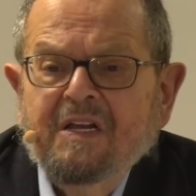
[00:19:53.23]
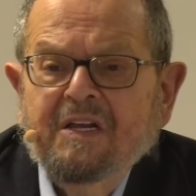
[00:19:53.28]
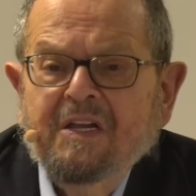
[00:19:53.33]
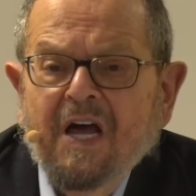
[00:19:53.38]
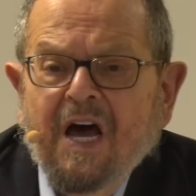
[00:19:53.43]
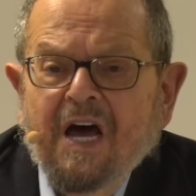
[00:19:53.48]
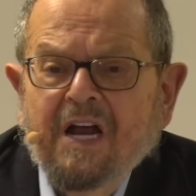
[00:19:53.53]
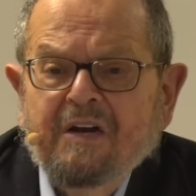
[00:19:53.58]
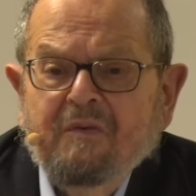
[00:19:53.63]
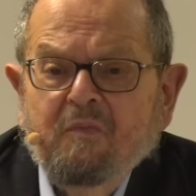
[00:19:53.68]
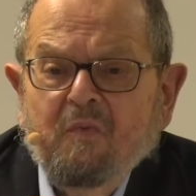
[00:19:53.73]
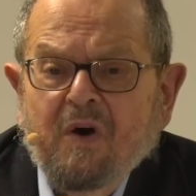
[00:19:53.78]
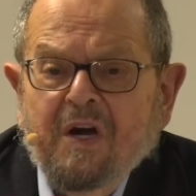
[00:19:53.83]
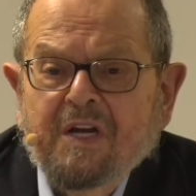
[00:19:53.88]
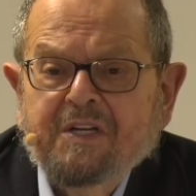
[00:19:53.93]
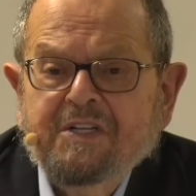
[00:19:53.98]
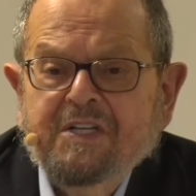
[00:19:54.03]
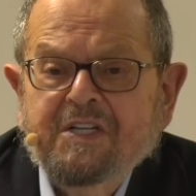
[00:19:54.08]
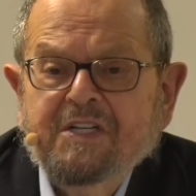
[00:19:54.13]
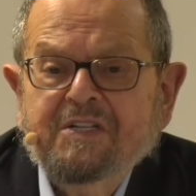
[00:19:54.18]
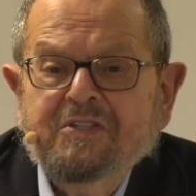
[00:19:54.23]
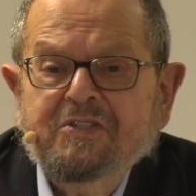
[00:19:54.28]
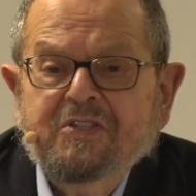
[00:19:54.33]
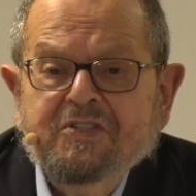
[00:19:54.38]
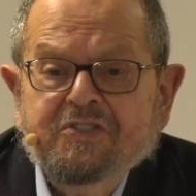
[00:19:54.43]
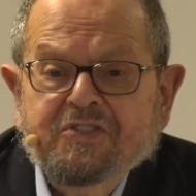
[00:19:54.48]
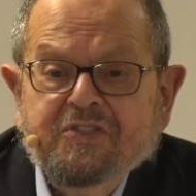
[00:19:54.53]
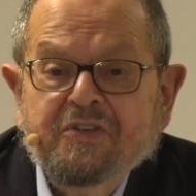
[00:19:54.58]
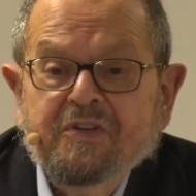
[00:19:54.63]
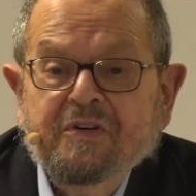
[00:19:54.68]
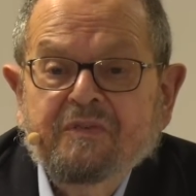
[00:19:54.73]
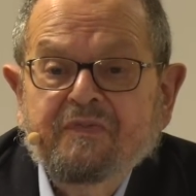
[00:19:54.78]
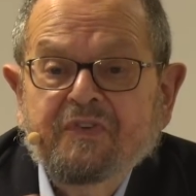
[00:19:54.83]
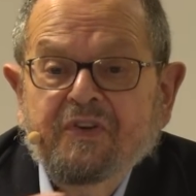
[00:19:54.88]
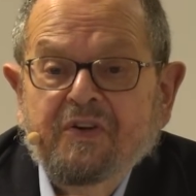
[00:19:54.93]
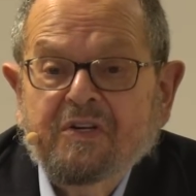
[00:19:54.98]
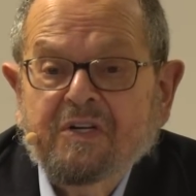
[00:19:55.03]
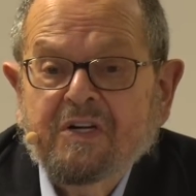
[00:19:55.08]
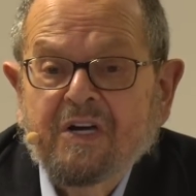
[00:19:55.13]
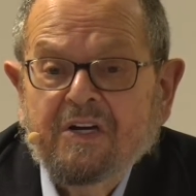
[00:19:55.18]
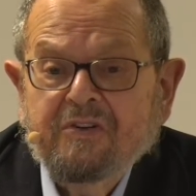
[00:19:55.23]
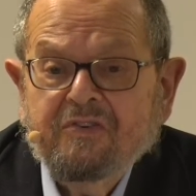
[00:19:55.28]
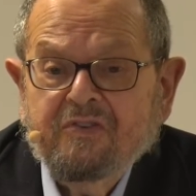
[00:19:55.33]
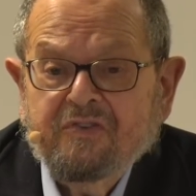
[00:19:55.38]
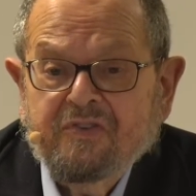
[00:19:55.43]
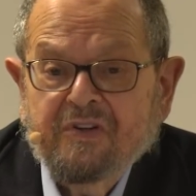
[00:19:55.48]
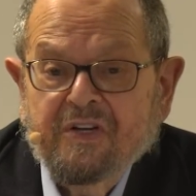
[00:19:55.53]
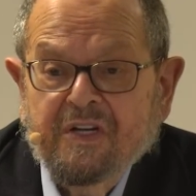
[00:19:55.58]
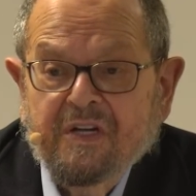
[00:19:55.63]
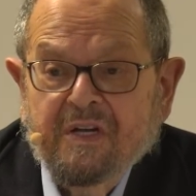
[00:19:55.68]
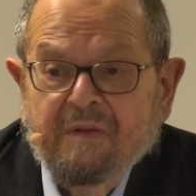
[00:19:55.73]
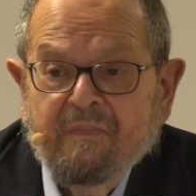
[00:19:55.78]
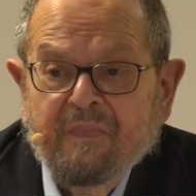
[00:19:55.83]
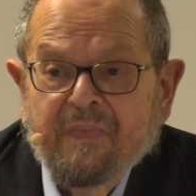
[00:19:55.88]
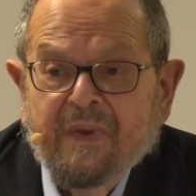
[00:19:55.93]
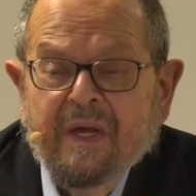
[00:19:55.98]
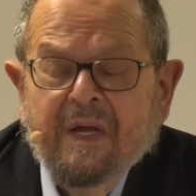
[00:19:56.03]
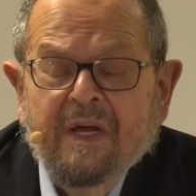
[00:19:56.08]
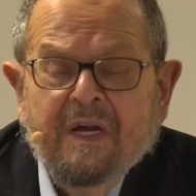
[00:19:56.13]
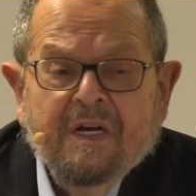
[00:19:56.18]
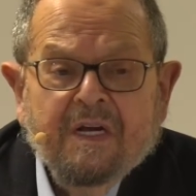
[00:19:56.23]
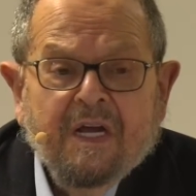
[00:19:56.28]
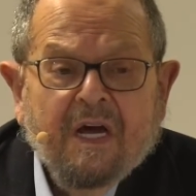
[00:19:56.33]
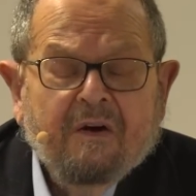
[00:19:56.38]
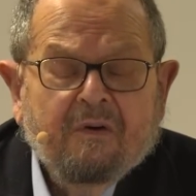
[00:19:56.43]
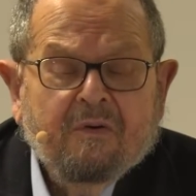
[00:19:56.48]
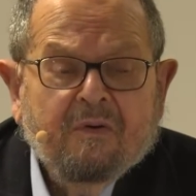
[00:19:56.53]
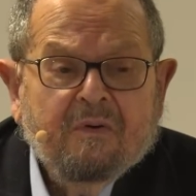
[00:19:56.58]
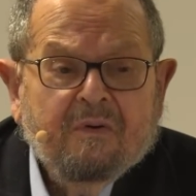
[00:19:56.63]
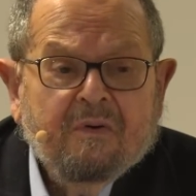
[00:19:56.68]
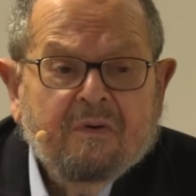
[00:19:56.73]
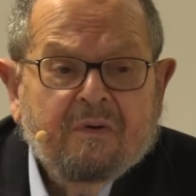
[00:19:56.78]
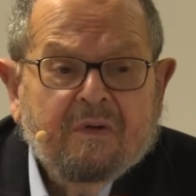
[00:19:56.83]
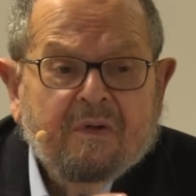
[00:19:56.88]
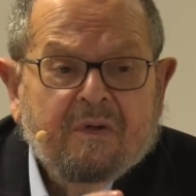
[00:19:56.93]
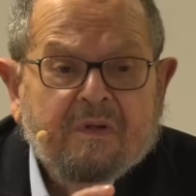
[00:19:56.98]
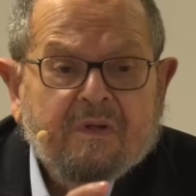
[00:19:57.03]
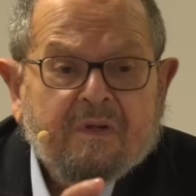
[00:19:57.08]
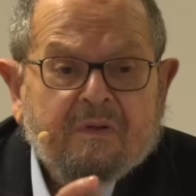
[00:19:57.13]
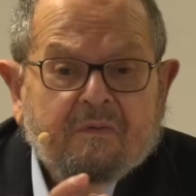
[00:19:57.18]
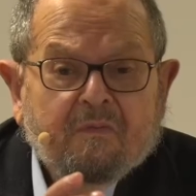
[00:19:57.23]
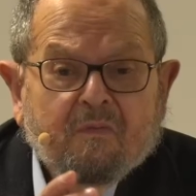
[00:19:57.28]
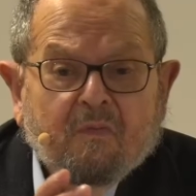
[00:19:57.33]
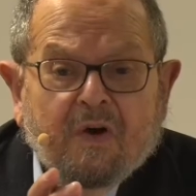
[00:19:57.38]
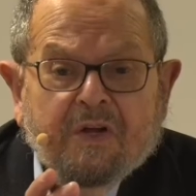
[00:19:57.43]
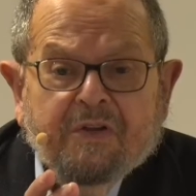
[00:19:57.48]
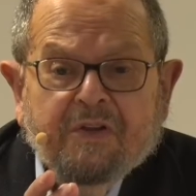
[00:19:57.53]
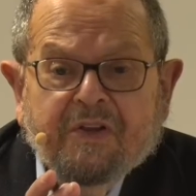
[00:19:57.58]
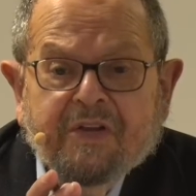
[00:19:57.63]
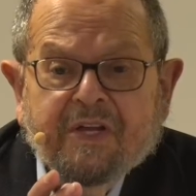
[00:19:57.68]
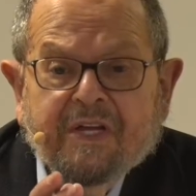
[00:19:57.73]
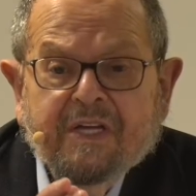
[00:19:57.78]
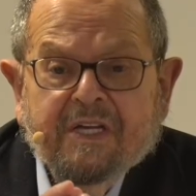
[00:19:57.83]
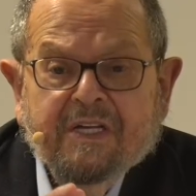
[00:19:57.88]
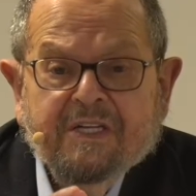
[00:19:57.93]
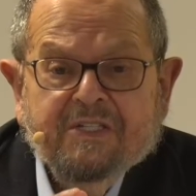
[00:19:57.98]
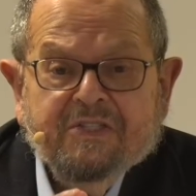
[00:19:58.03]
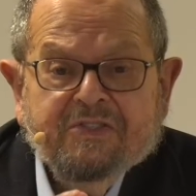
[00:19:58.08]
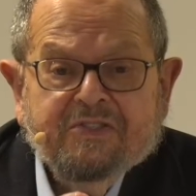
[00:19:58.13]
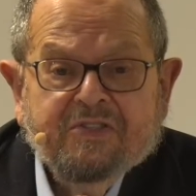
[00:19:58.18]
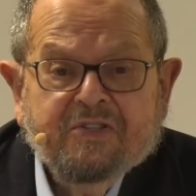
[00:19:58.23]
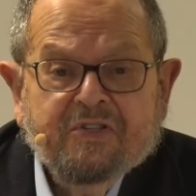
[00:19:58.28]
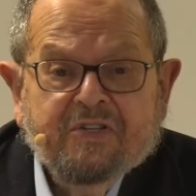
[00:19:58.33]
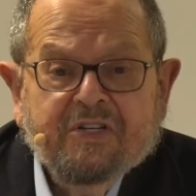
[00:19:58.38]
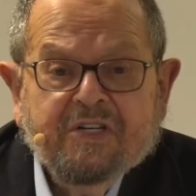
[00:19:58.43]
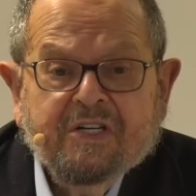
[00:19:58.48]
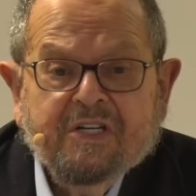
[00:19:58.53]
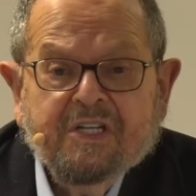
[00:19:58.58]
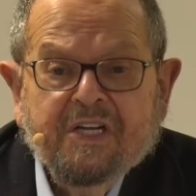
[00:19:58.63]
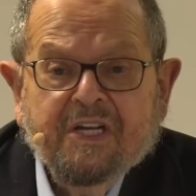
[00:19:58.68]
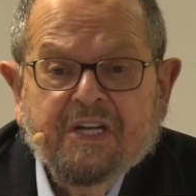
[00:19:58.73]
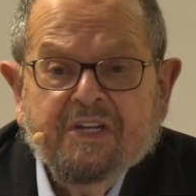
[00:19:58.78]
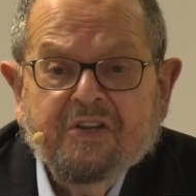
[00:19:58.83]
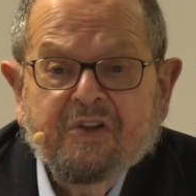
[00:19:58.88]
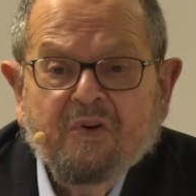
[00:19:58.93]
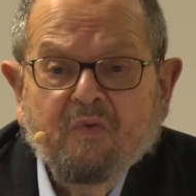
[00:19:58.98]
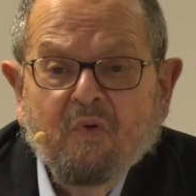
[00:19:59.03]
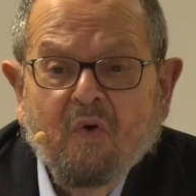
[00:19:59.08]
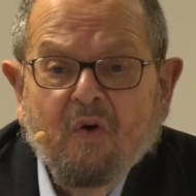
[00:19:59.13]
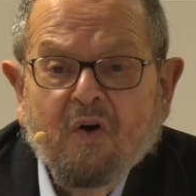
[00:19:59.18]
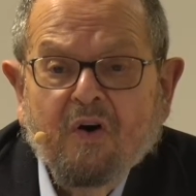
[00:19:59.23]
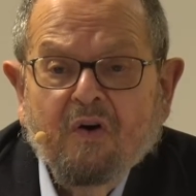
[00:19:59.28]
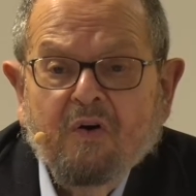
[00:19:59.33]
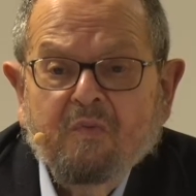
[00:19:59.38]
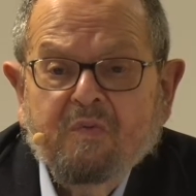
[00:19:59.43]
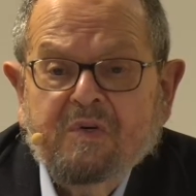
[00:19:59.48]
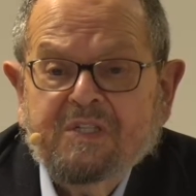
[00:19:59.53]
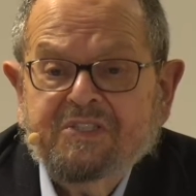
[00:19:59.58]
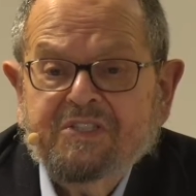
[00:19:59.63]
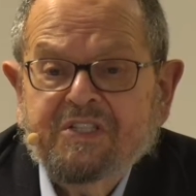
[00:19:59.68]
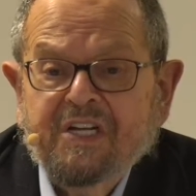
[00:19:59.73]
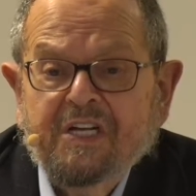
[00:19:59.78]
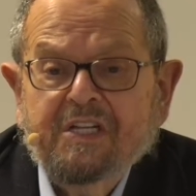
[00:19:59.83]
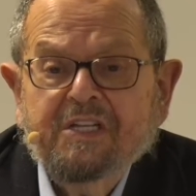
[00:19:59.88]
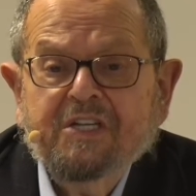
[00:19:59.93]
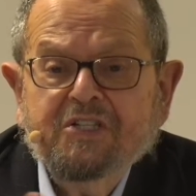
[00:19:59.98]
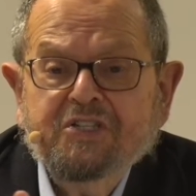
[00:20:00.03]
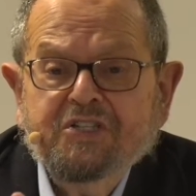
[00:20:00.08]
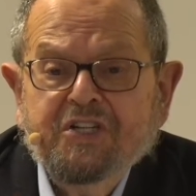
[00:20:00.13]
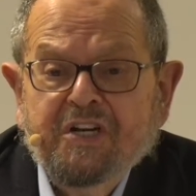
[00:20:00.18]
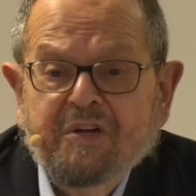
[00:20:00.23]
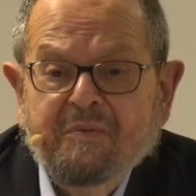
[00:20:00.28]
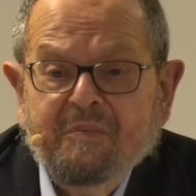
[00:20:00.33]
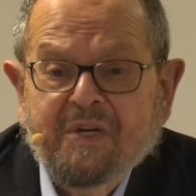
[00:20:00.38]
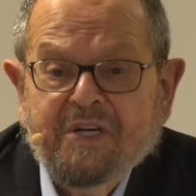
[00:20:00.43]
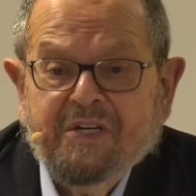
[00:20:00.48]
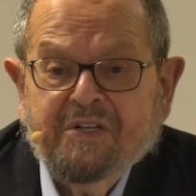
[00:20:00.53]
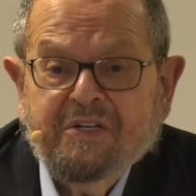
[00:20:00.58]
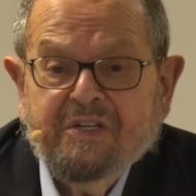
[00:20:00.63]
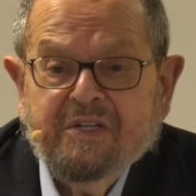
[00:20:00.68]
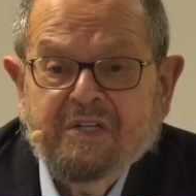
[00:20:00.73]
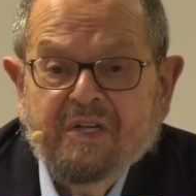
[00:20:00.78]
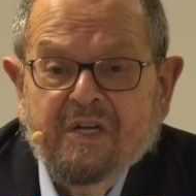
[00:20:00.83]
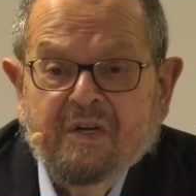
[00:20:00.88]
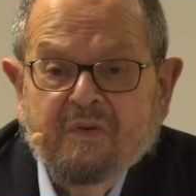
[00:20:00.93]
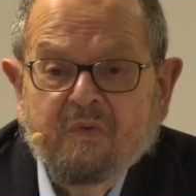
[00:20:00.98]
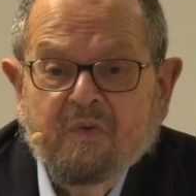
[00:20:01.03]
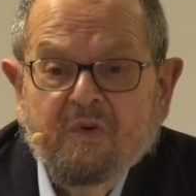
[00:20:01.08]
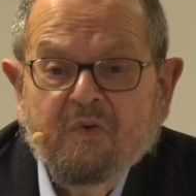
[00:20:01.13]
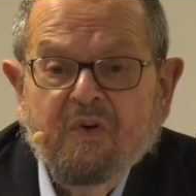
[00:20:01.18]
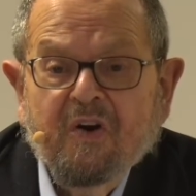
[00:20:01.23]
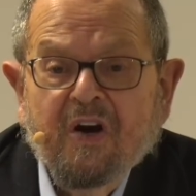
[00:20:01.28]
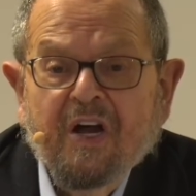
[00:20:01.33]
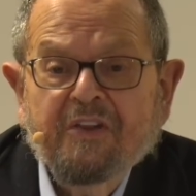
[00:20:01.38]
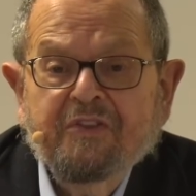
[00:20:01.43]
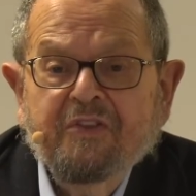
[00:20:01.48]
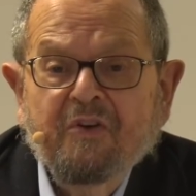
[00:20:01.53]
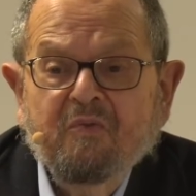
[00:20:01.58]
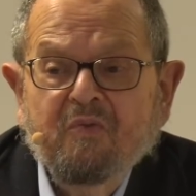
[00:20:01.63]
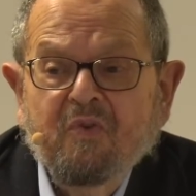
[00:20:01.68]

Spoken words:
not wanting to serve your country? Now, one thing is to declare the war was illegitimate. we were on the